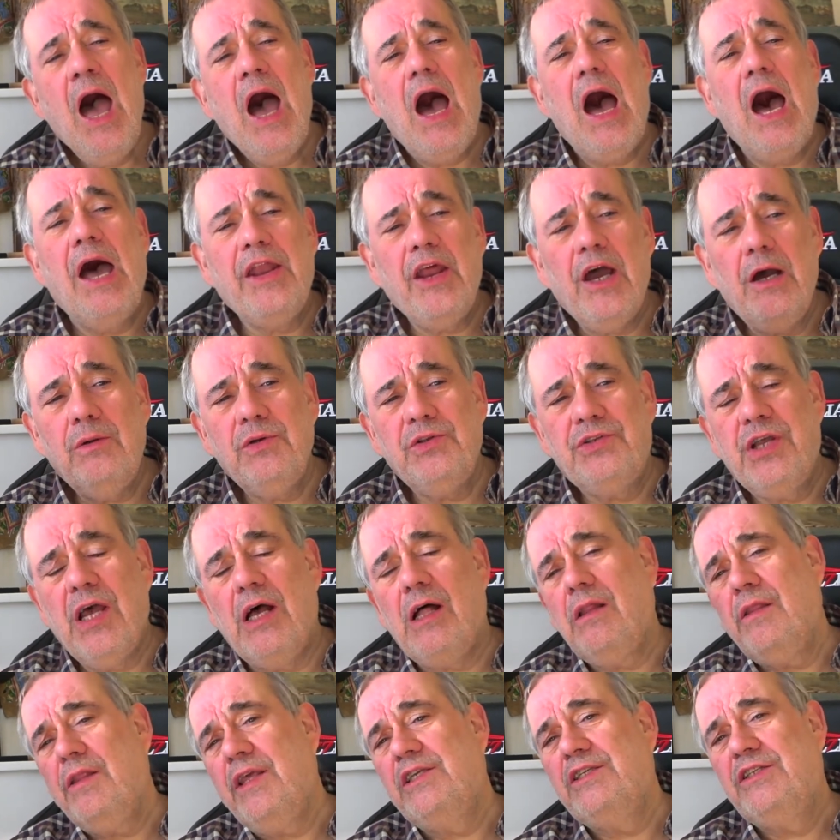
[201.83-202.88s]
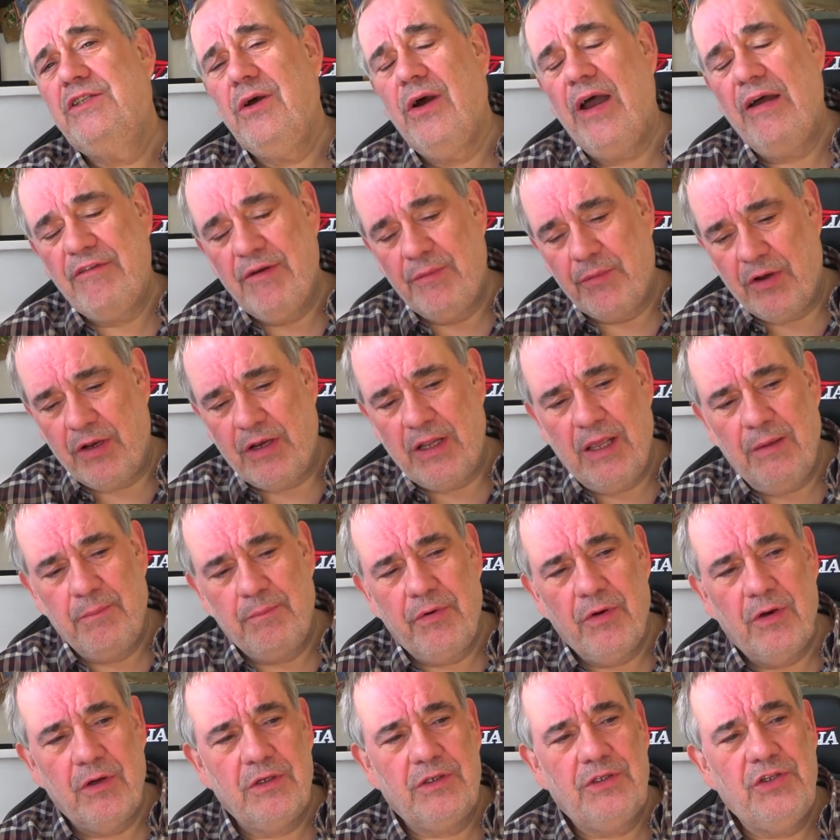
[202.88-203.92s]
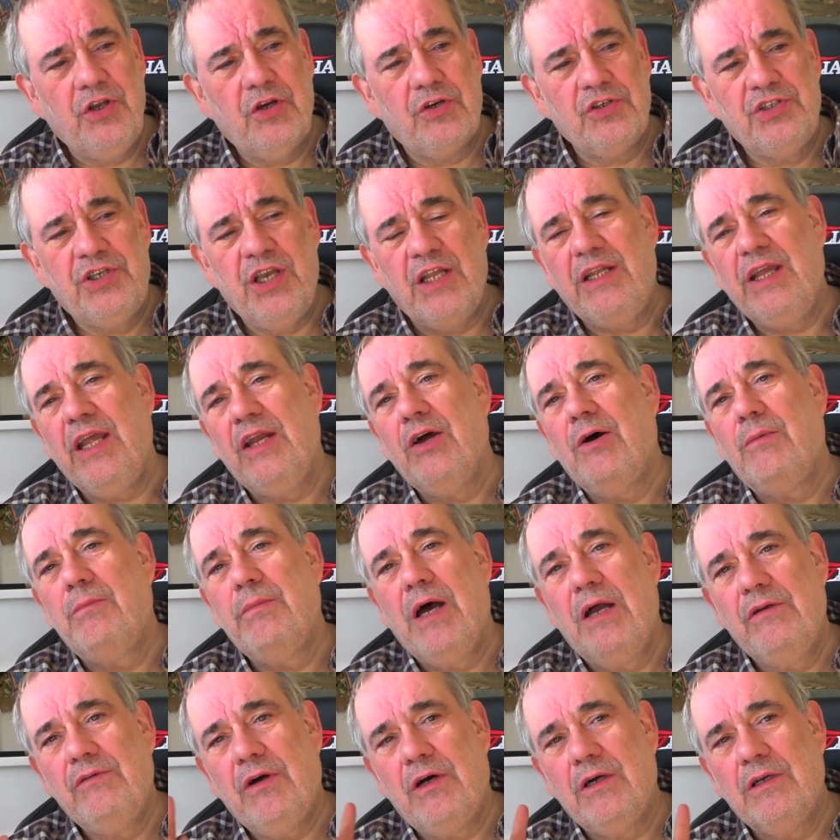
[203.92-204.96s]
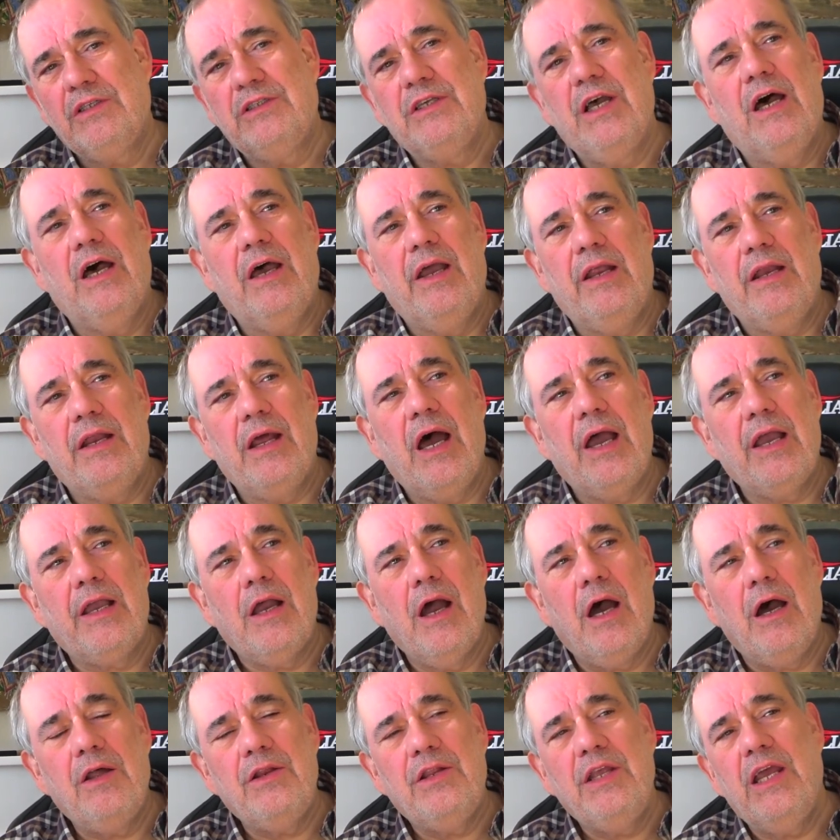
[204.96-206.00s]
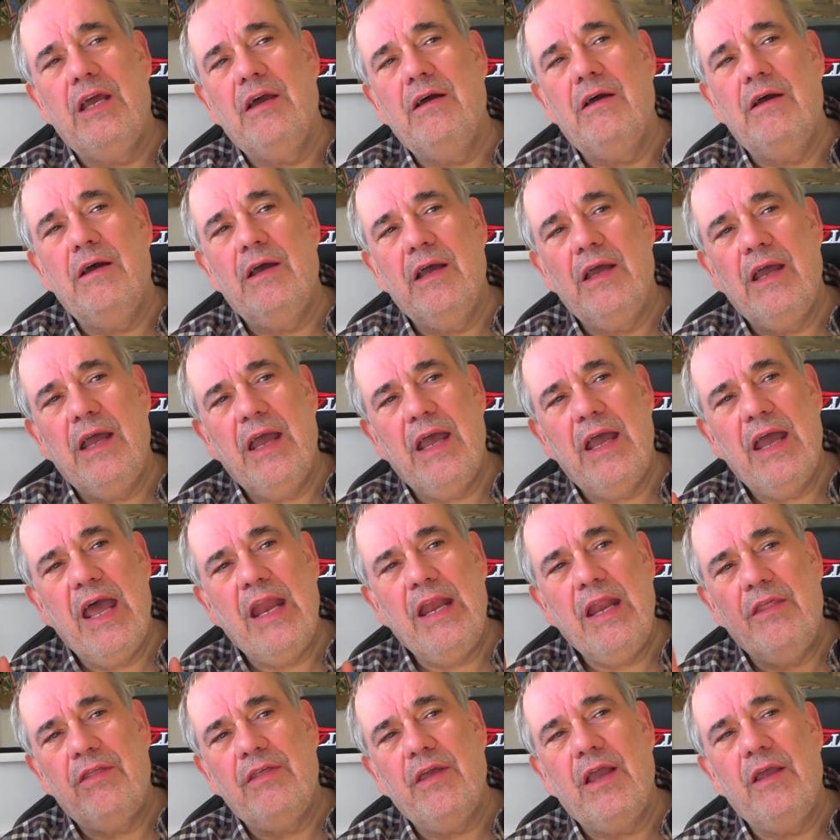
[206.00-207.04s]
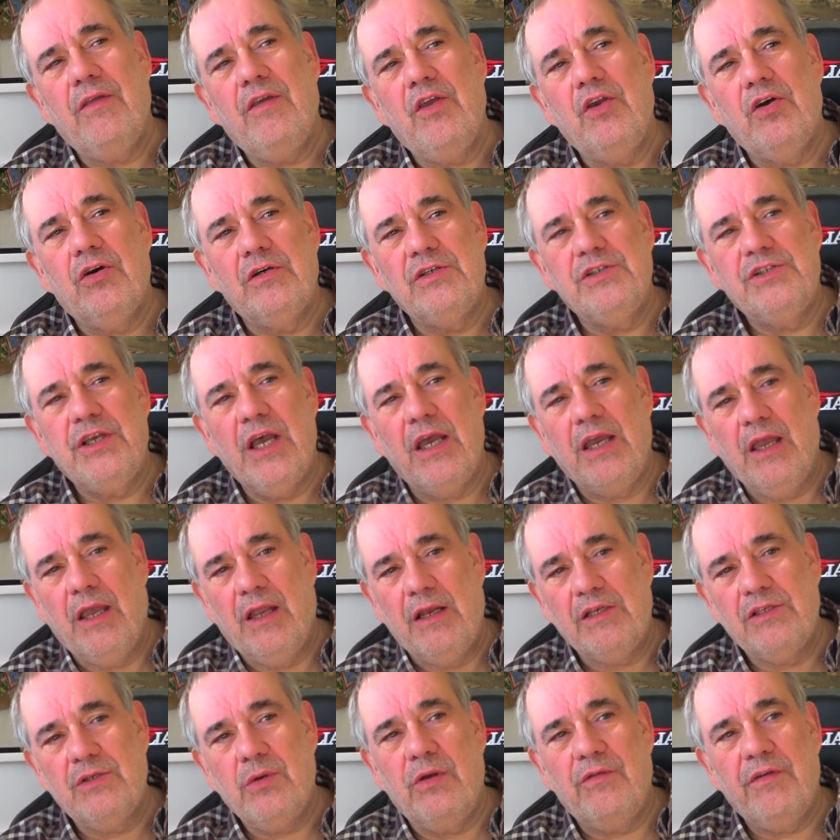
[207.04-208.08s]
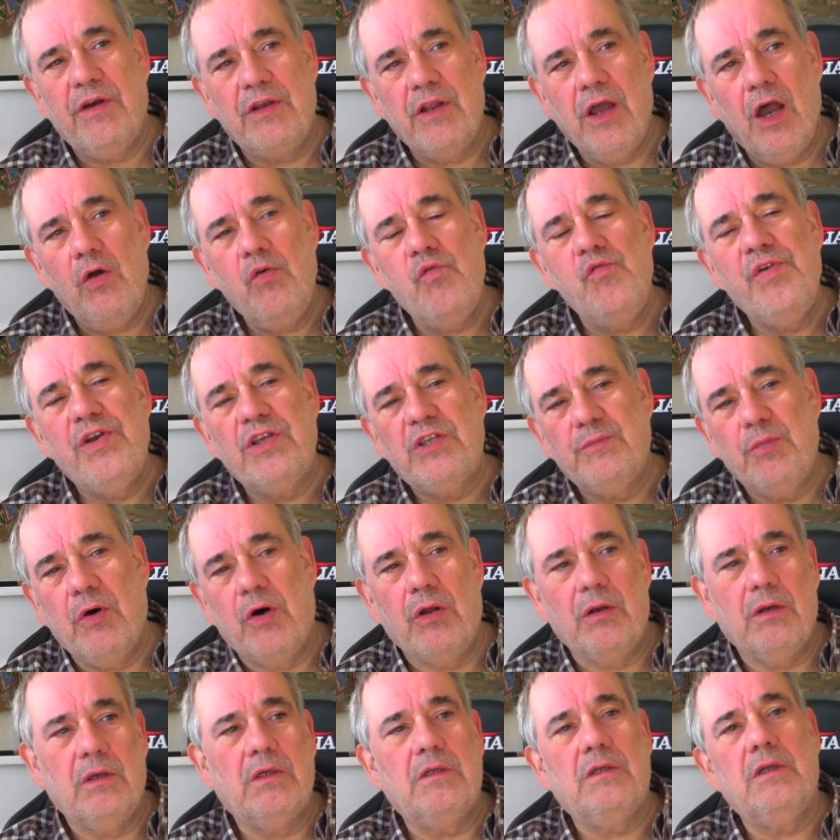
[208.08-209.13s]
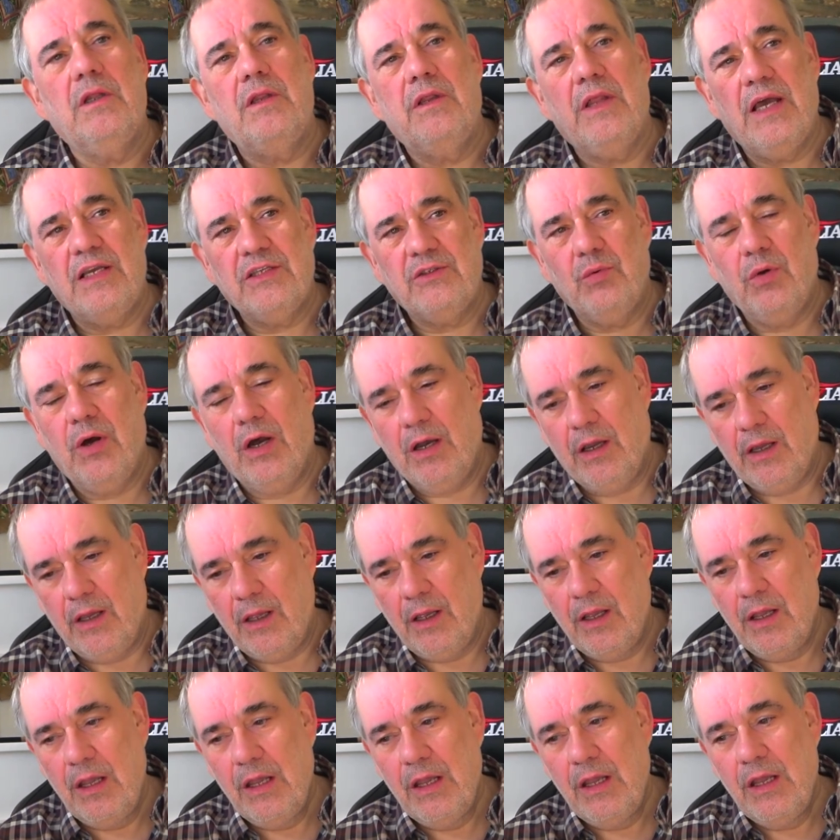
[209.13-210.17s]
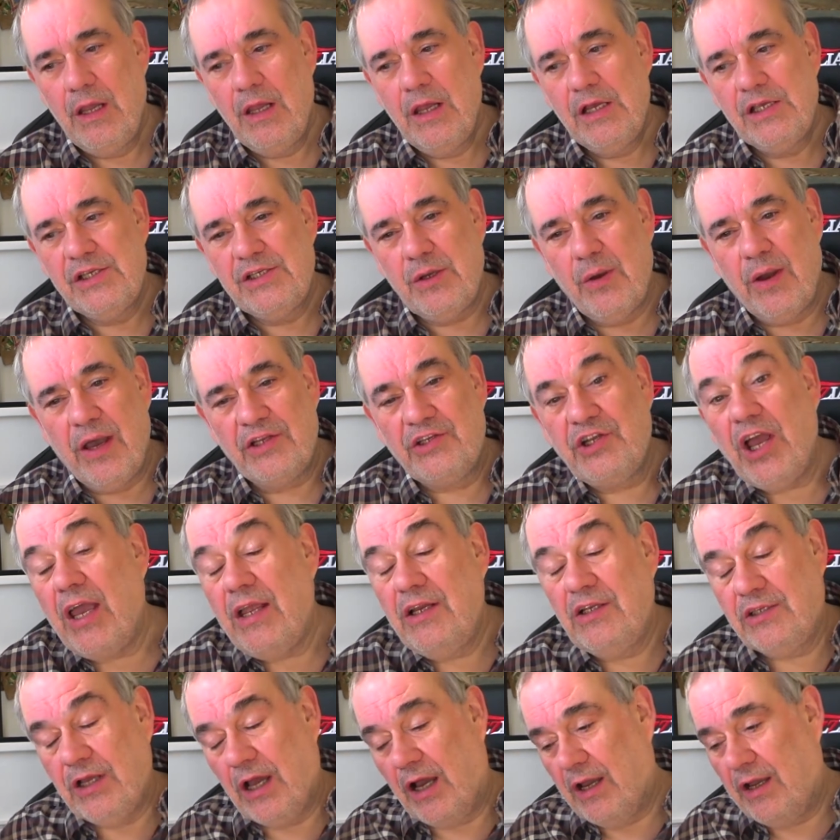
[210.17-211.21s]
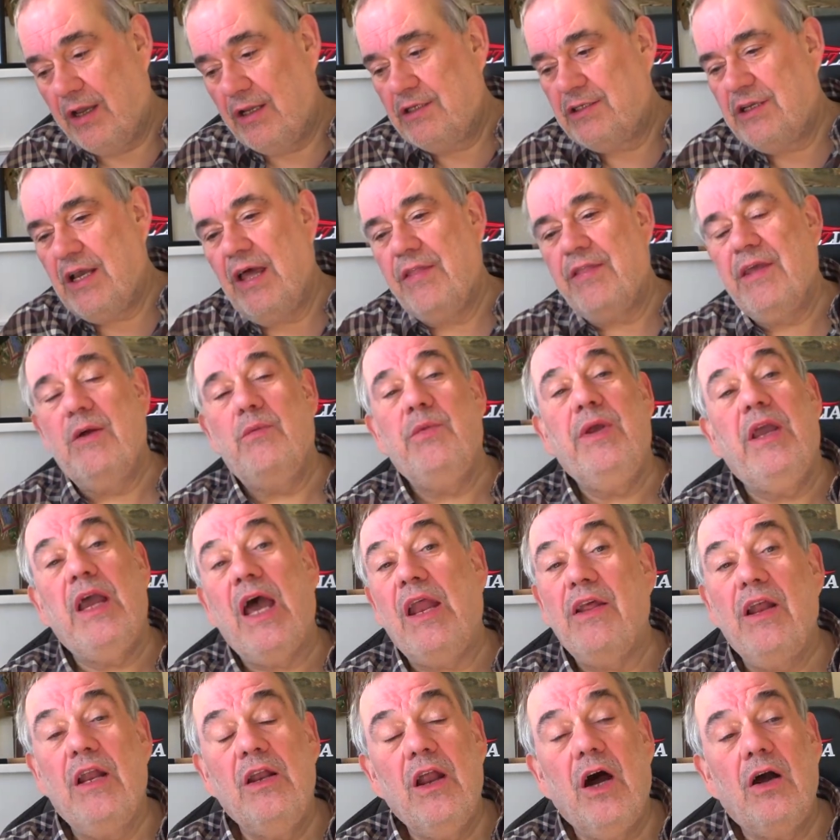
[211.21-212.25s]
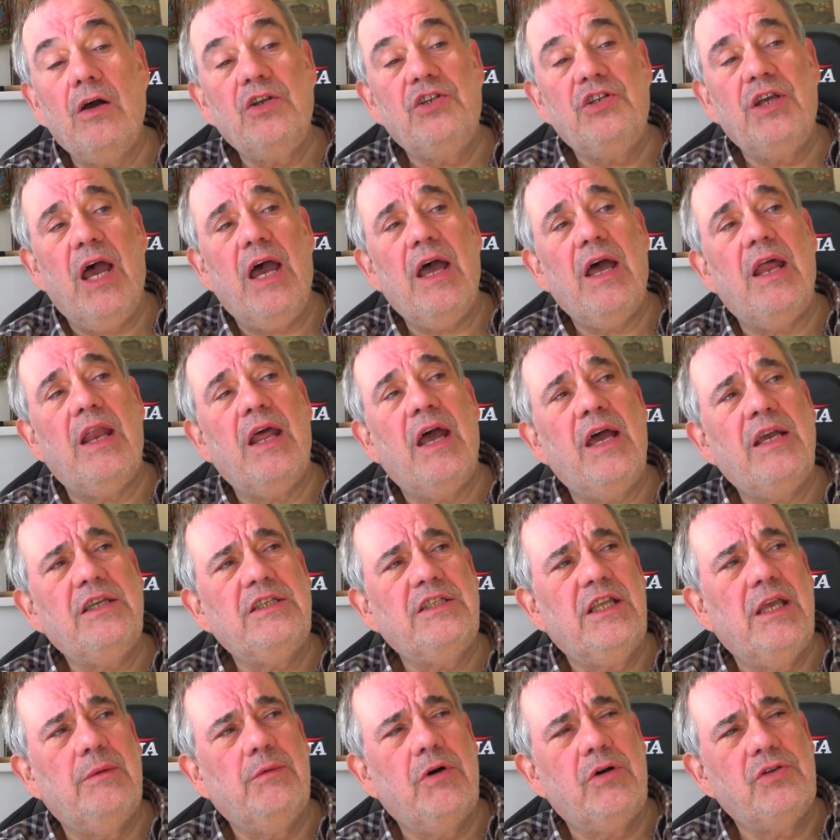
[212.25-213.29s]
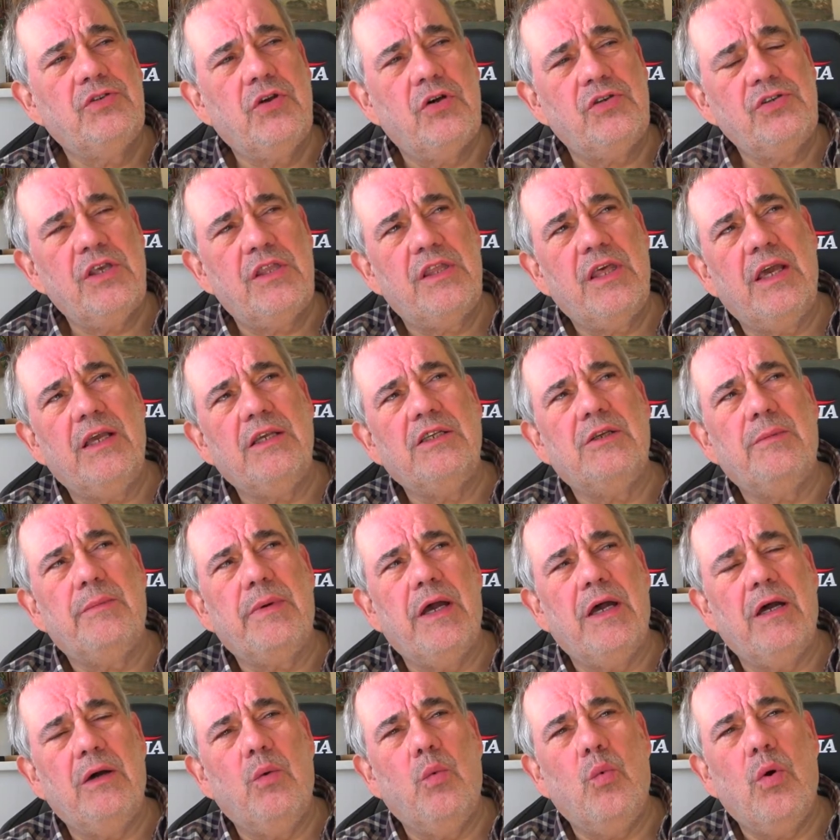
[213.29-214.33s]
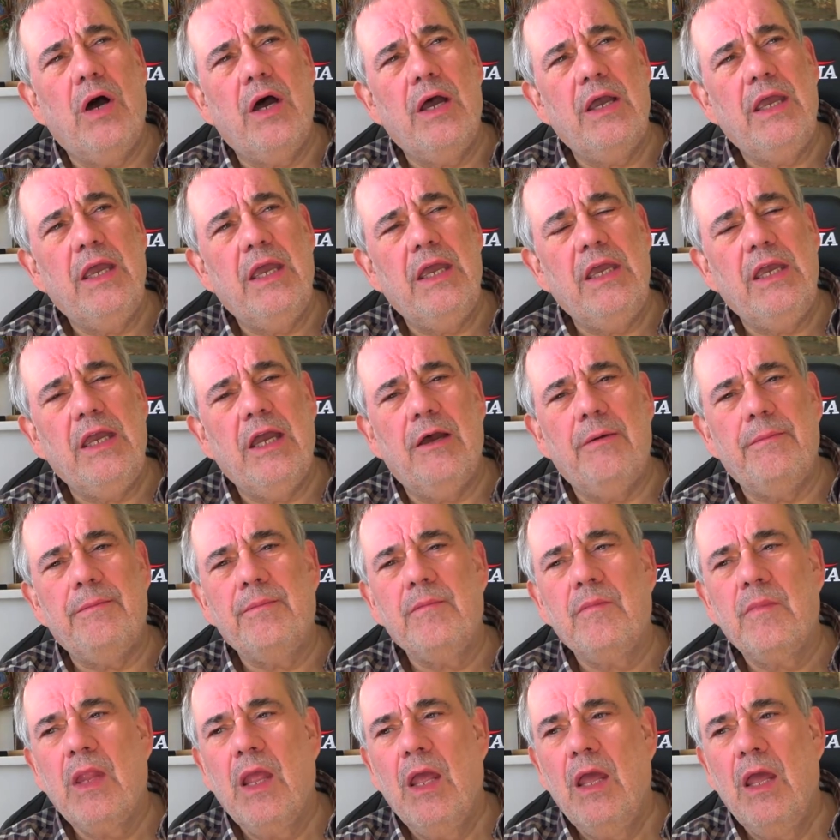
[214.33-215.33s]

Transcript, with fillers: I don't tell this to everybody, but you're sitting on my wrong side. I can't hear anything that you're saying. So if I don't respond, that's why. So I changed sides, and then we had a long chat, and I asked him all sorts of things about why he, um,